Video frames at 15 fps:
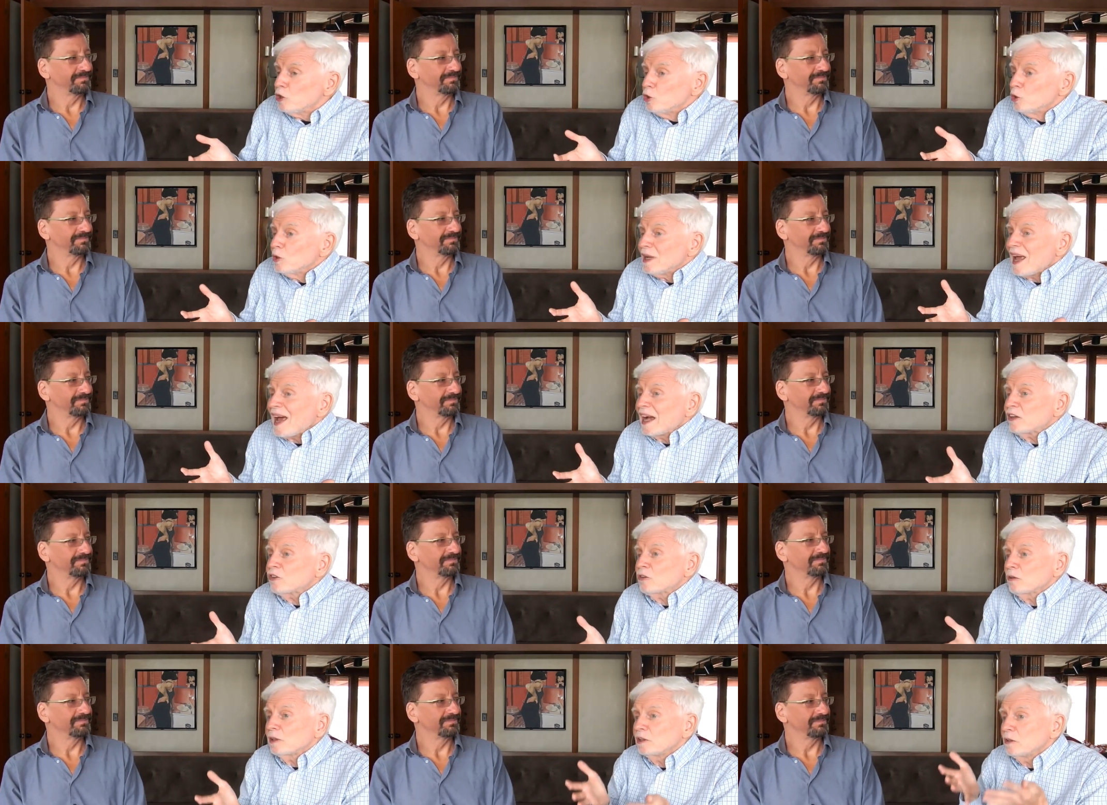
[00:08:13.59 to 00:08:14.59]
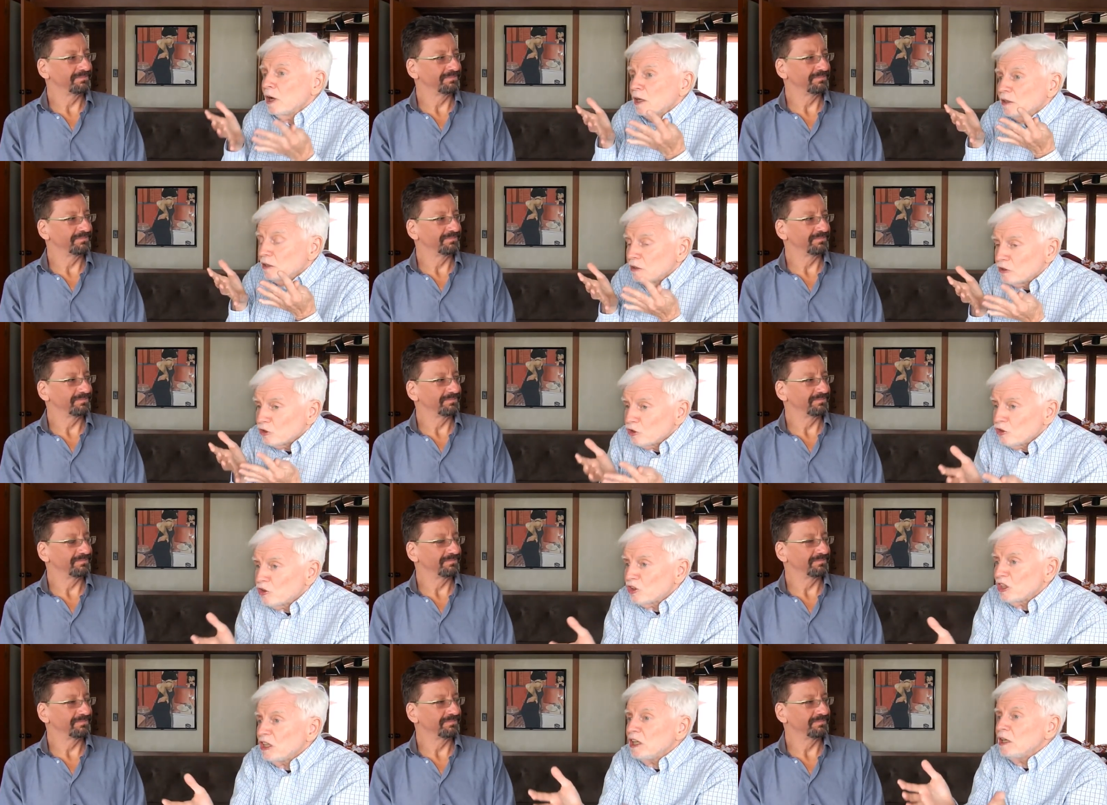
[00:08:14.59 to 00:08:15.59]
Speaker 1: You can actually not
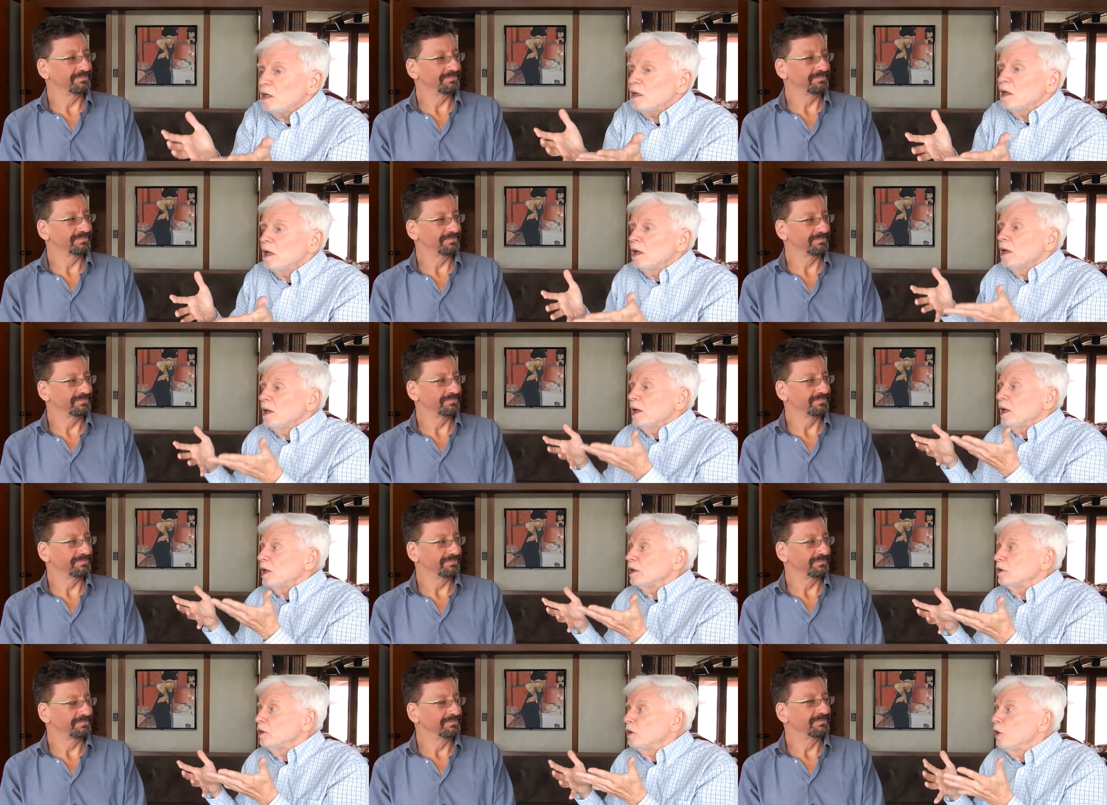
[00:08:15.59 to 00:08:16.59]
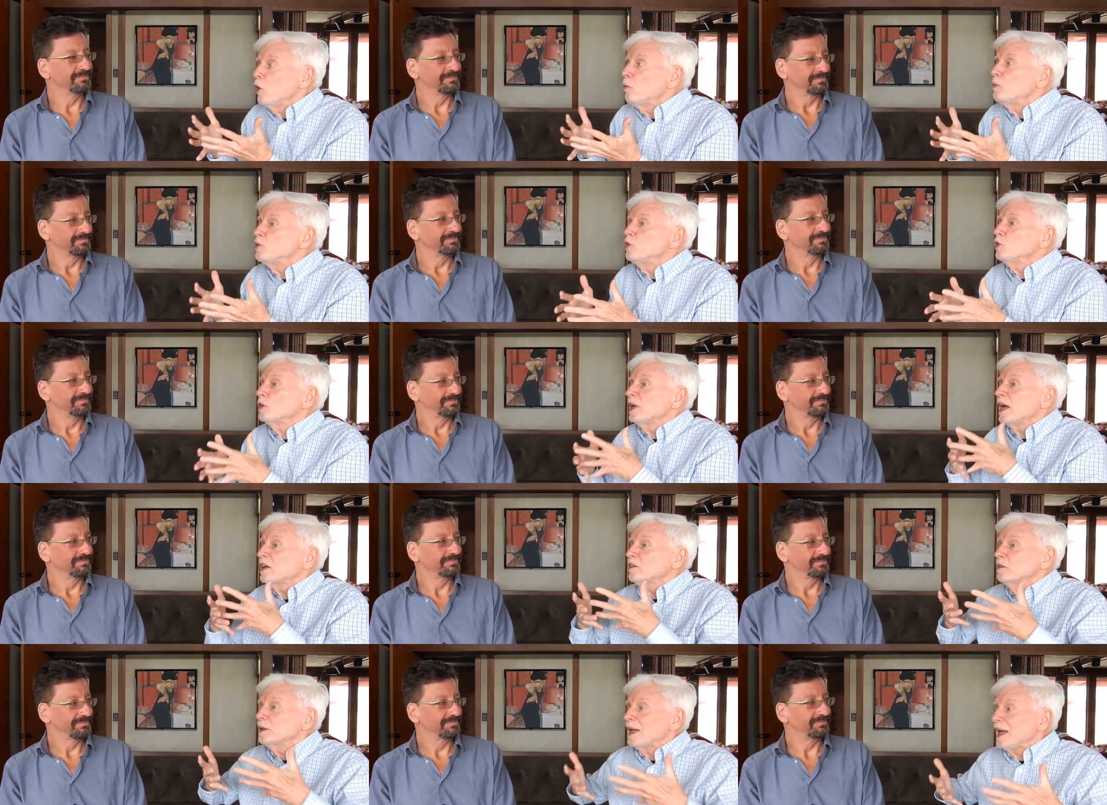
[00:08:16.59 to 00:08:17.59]
see and know, but you can
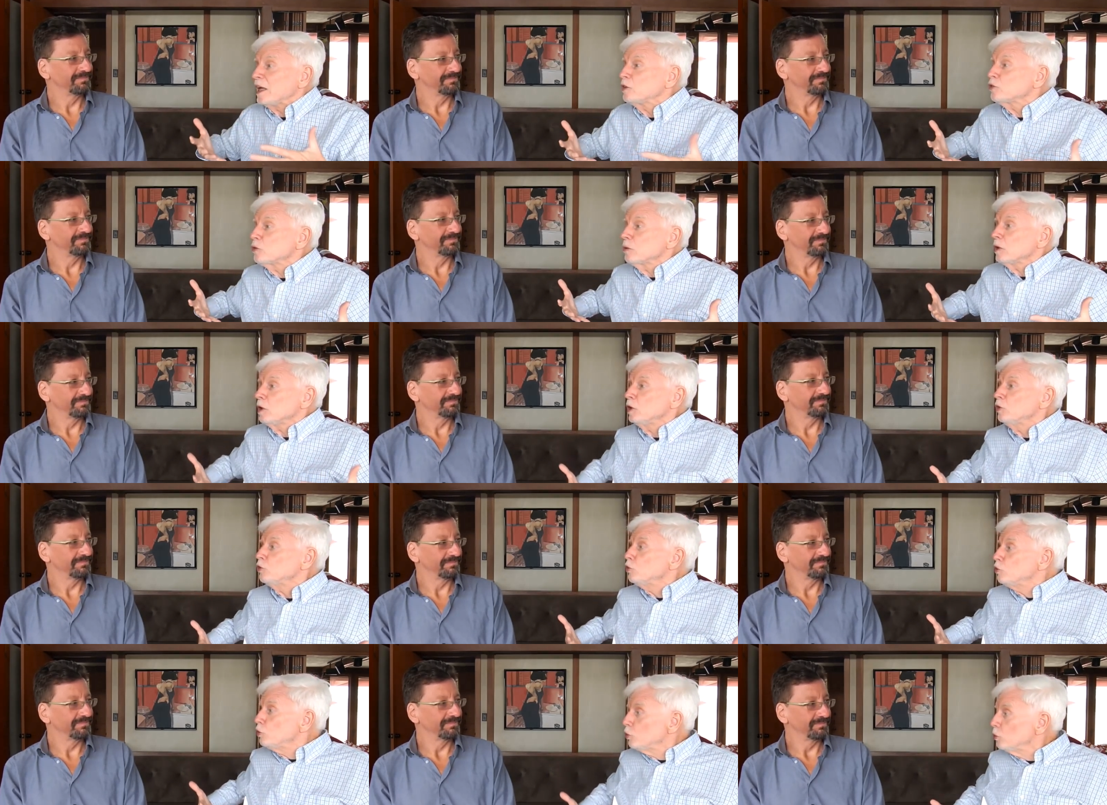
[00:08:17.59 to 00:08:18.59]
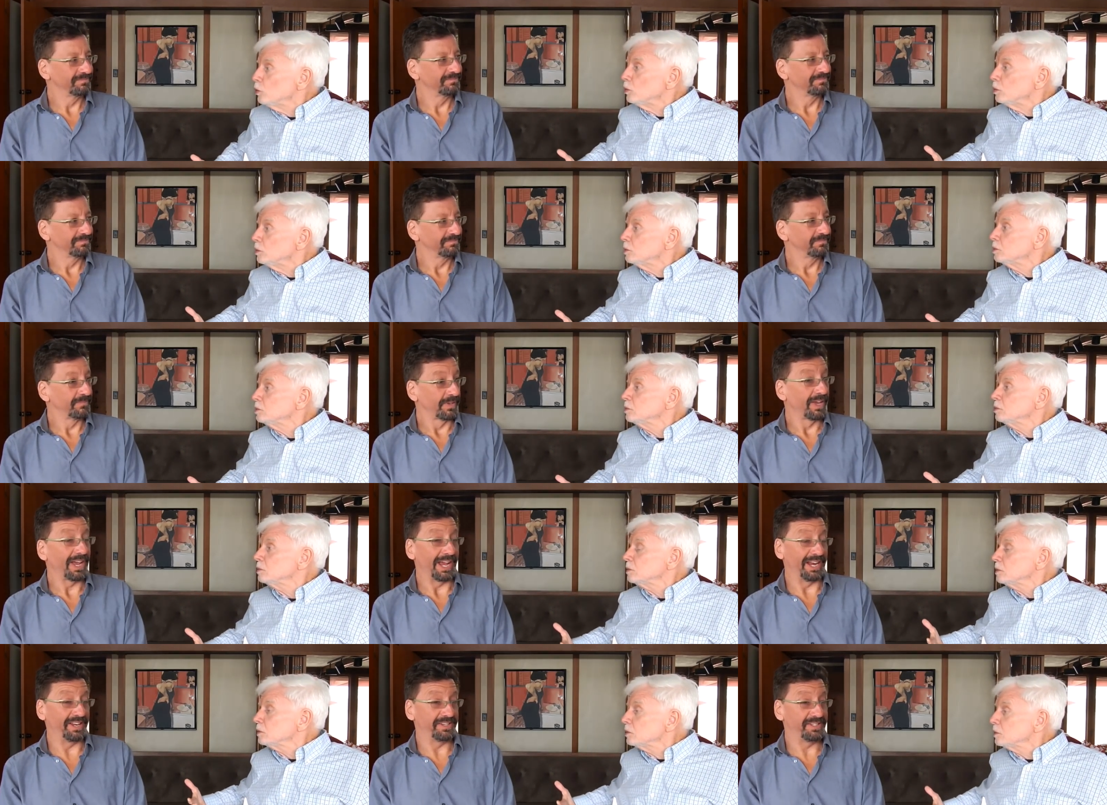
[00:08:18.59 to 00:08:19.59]
actually enter into.
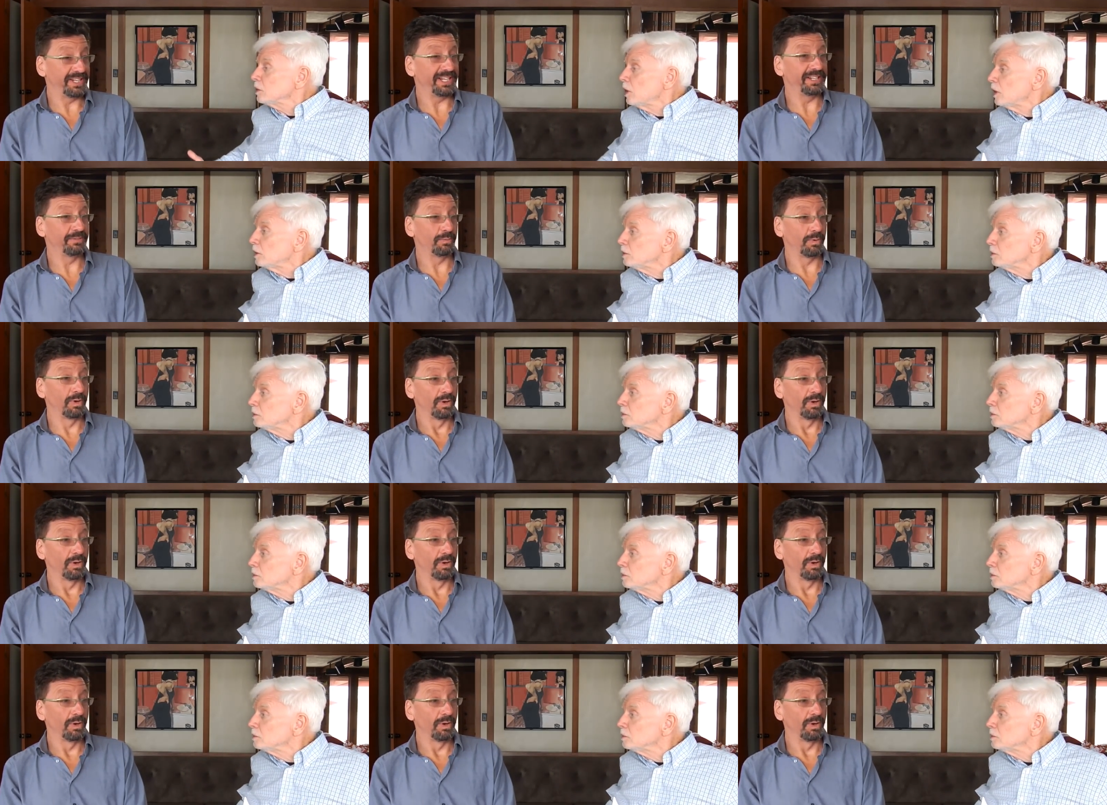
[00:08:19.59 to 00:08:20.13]
Speaker 2: And indeed,